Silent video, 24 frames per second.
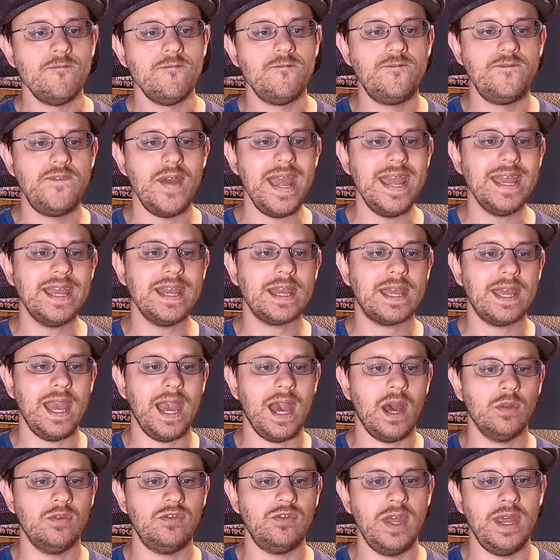fake
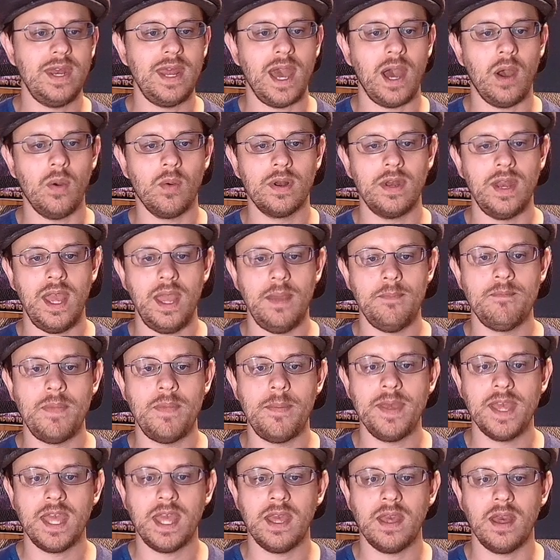accounts in our name
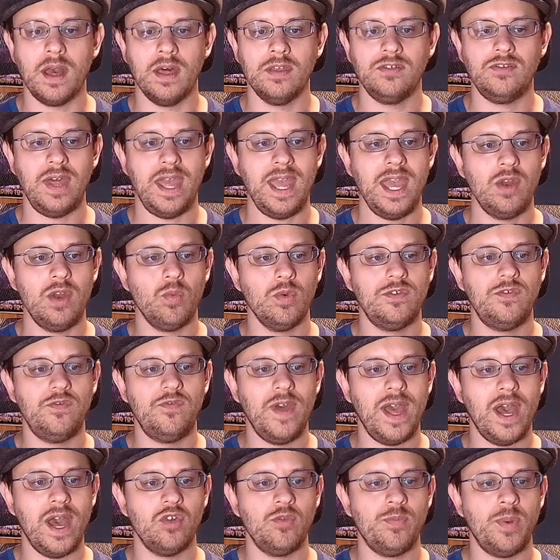mimicking us and was
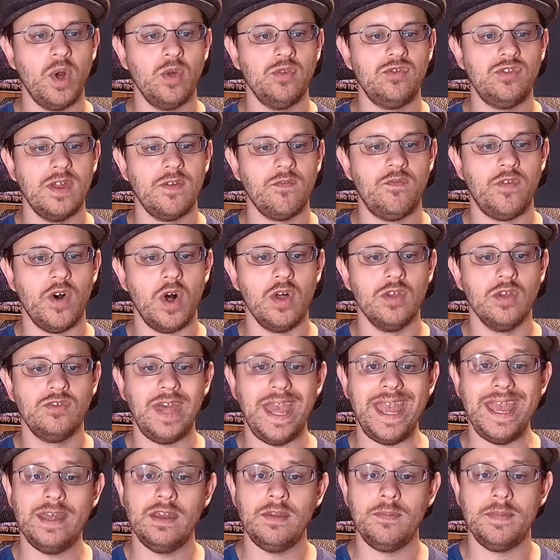found posting false
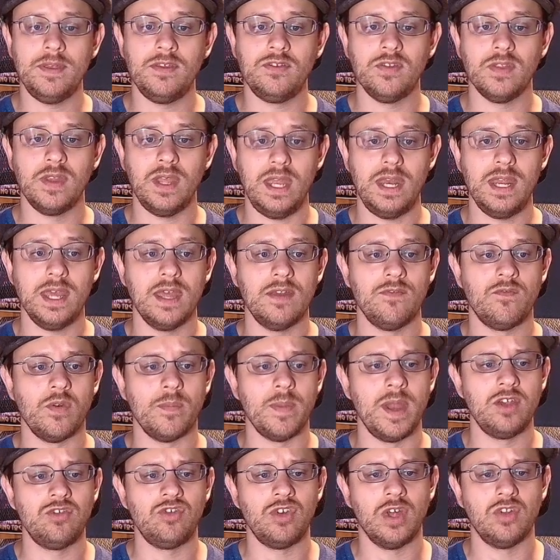and misleading
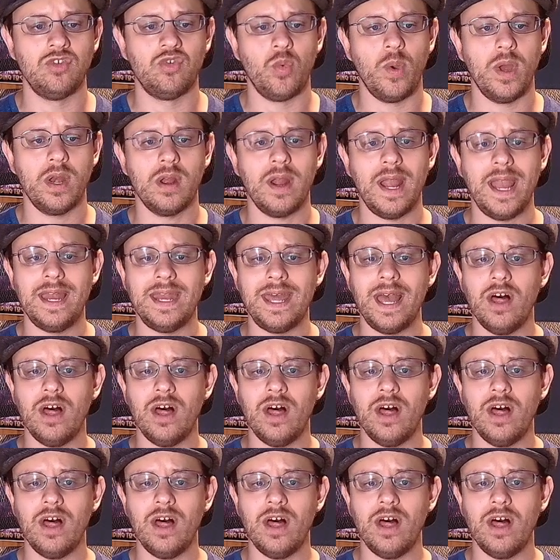information on Twitter and